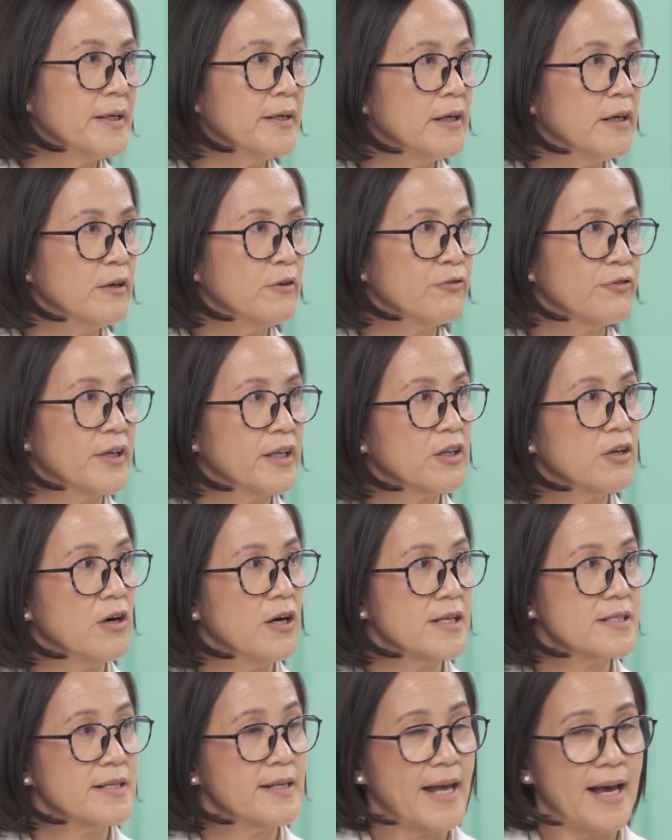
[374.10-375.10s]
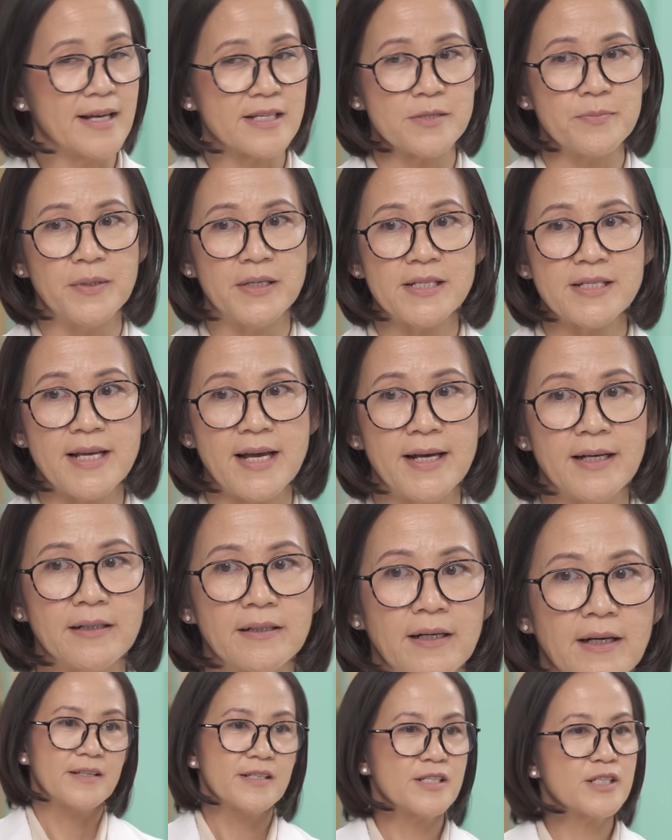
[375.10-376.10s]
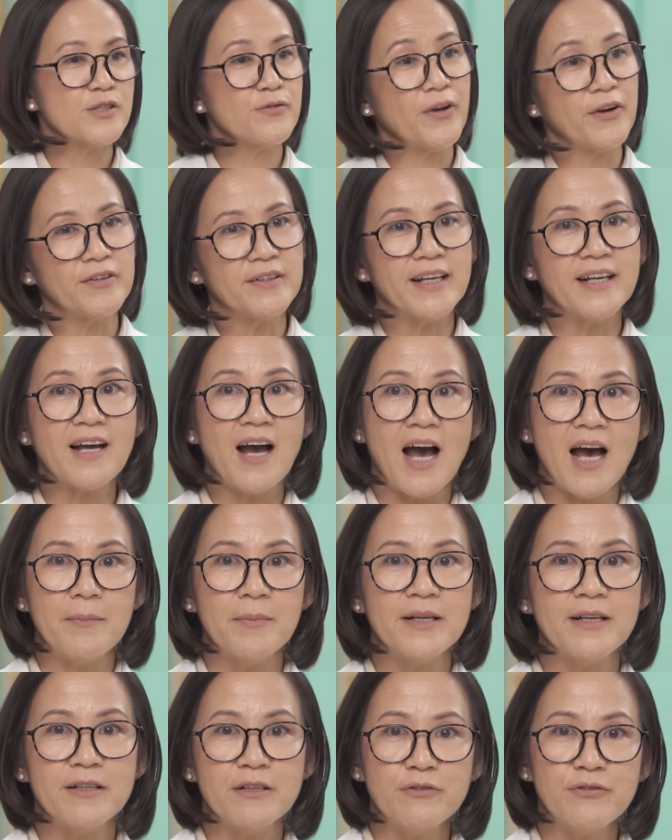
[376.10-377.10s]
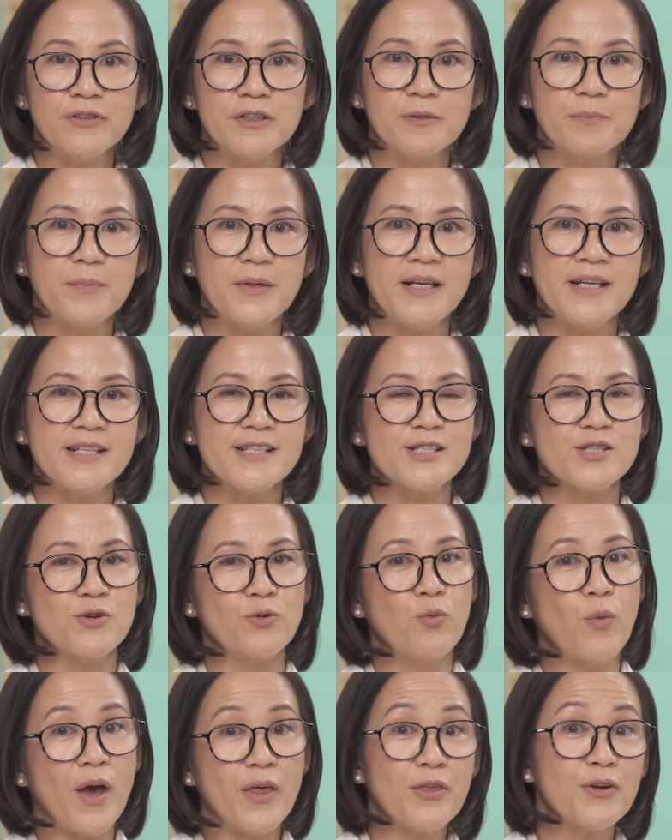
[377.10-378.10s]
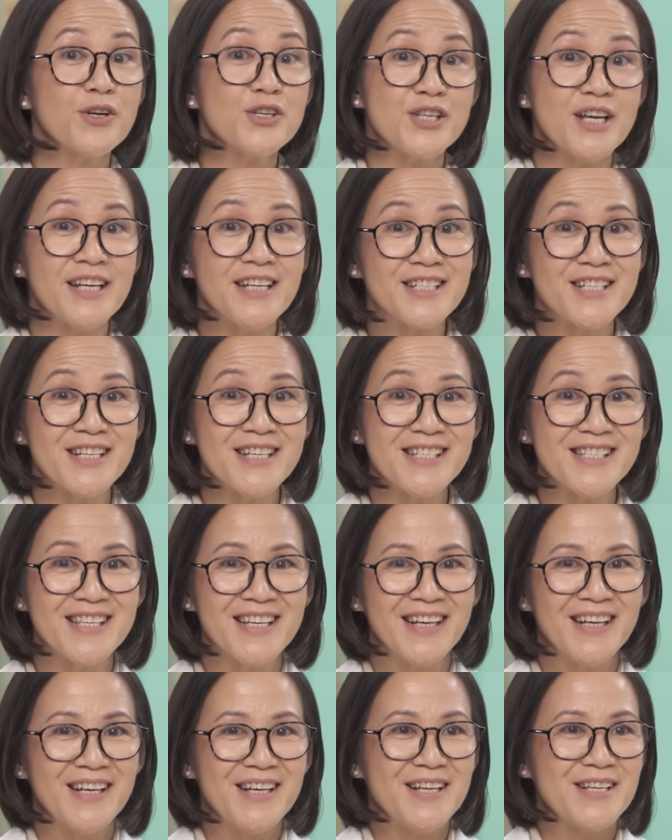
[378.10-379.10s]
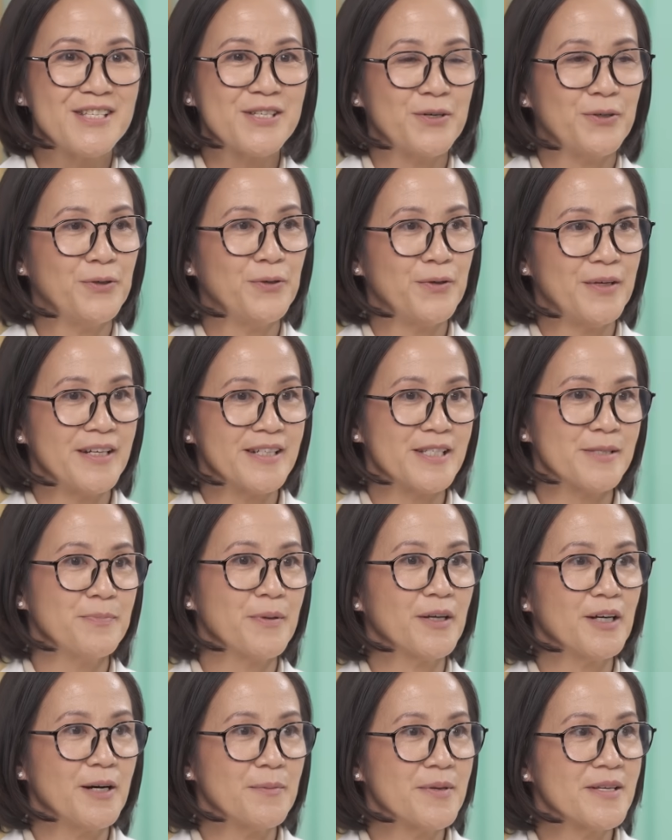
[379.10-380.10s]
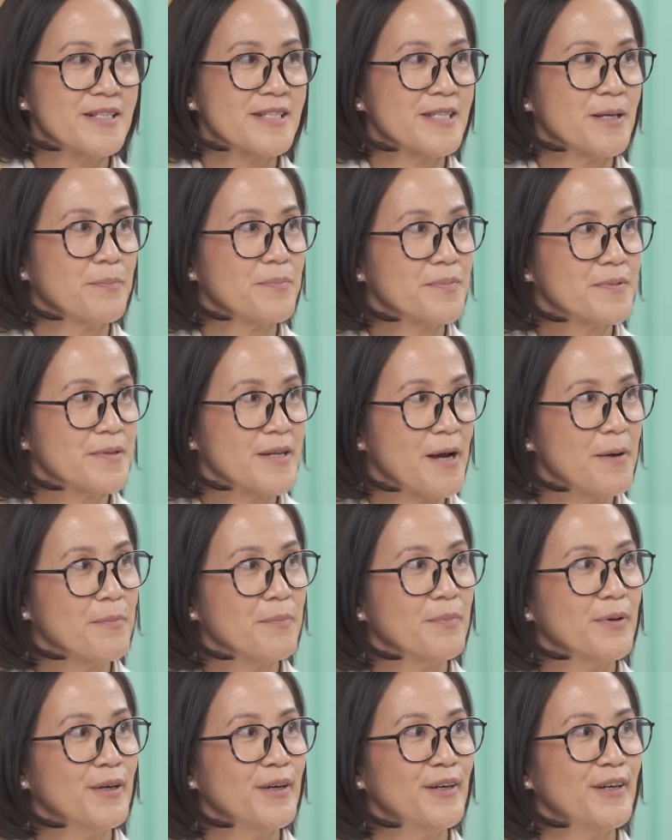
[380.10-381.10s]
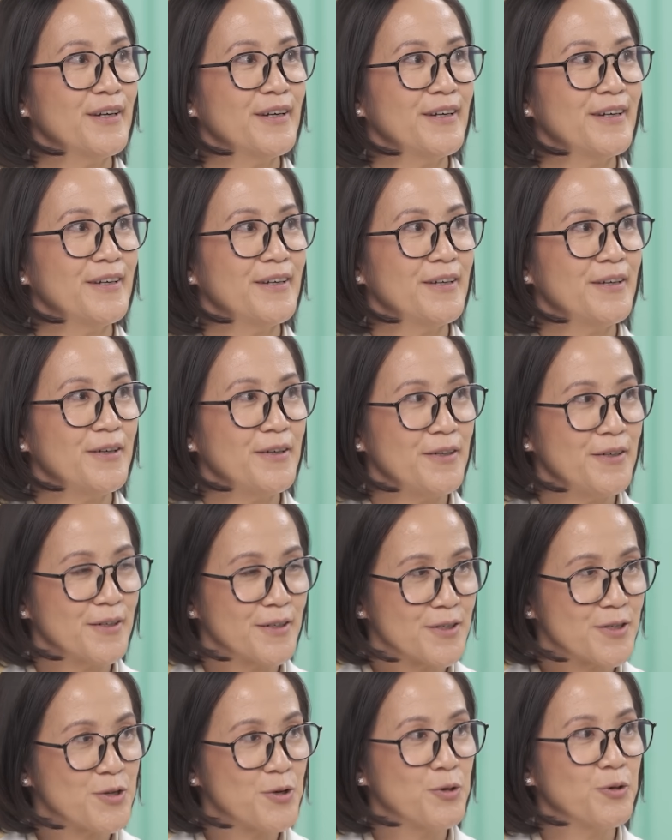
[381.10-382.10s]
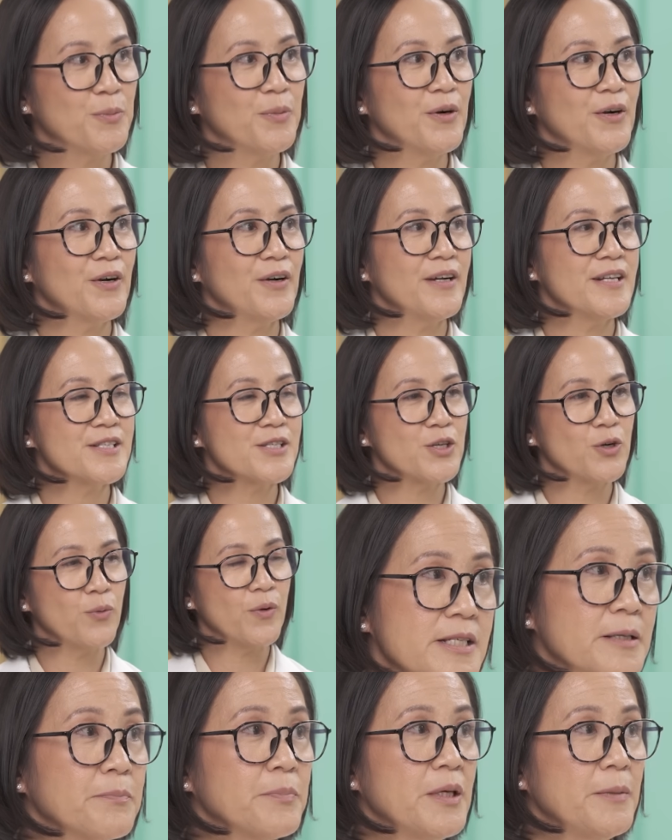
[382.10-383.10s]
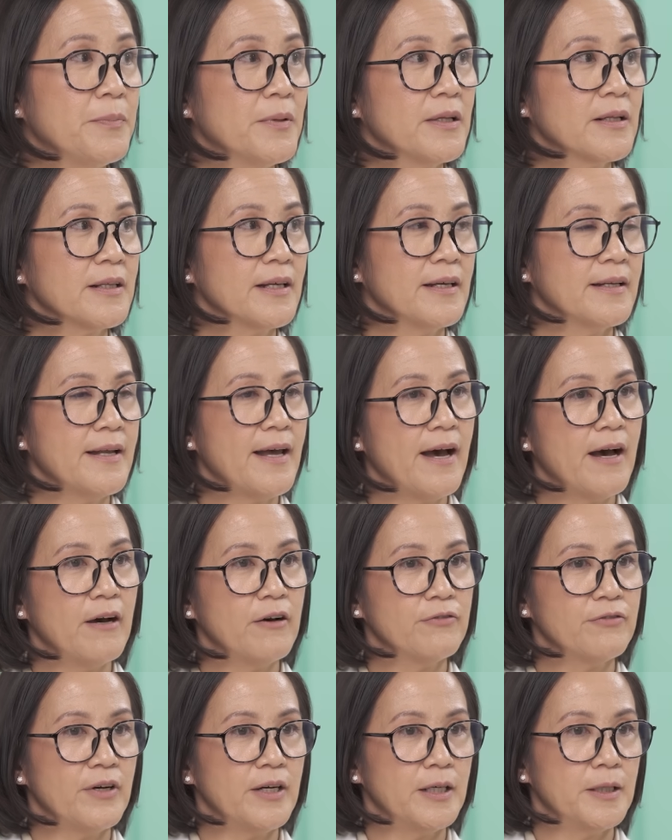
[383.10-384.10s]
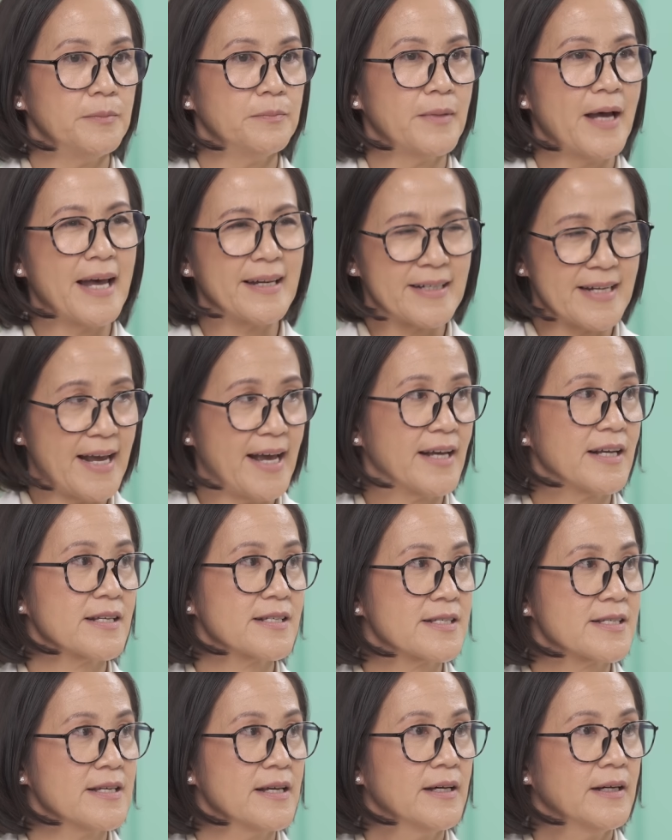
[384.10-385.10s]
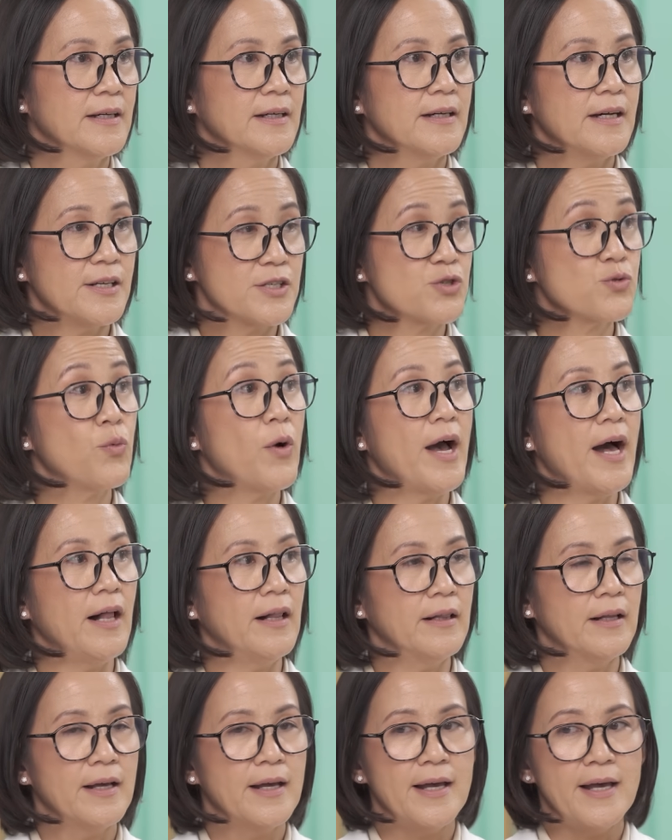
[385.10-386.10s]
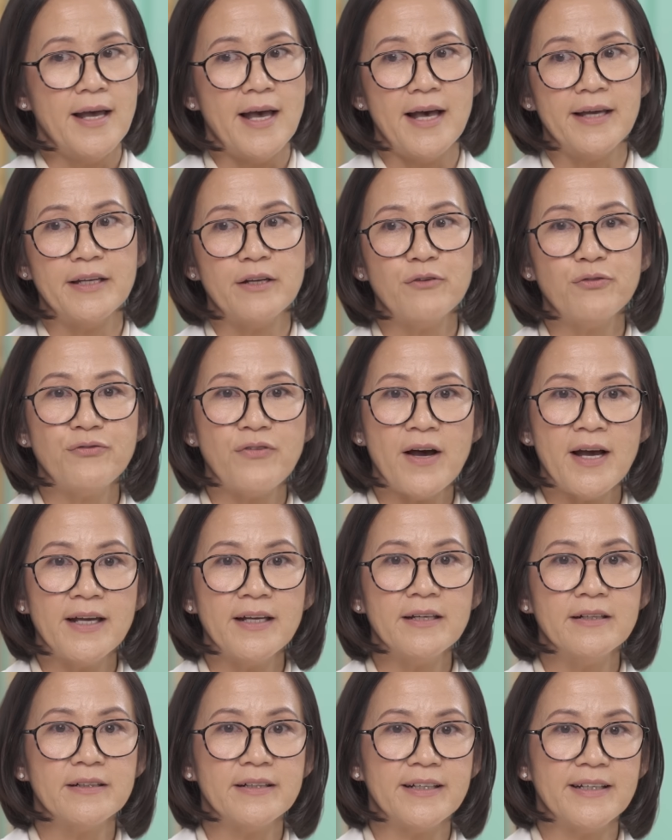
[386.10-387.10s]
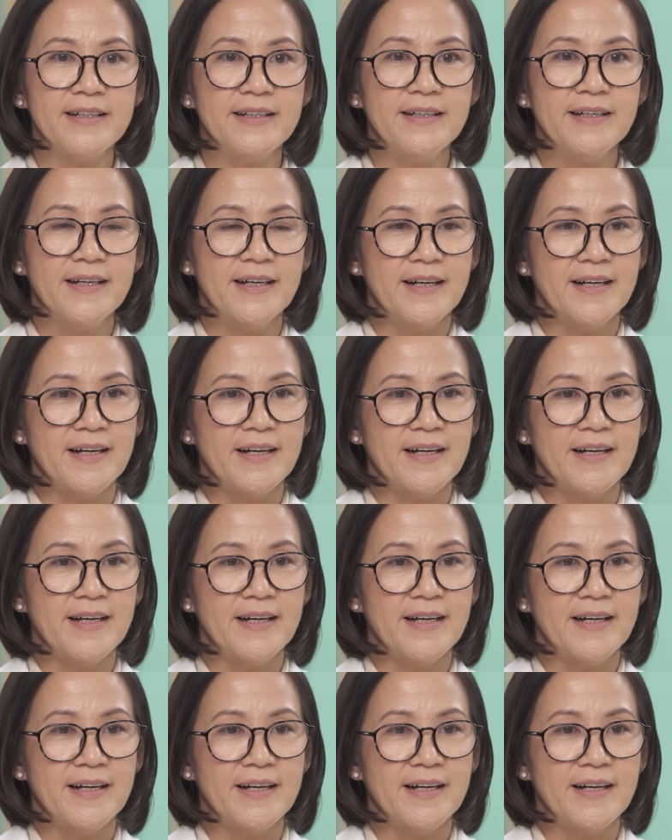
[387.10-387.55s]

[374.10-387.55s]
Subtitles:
enough, can cause an asthma attack. This is fairly common in the Philippines, so weather changes. So it's becoming September, October, and so some people can have attacks as well. And then finally,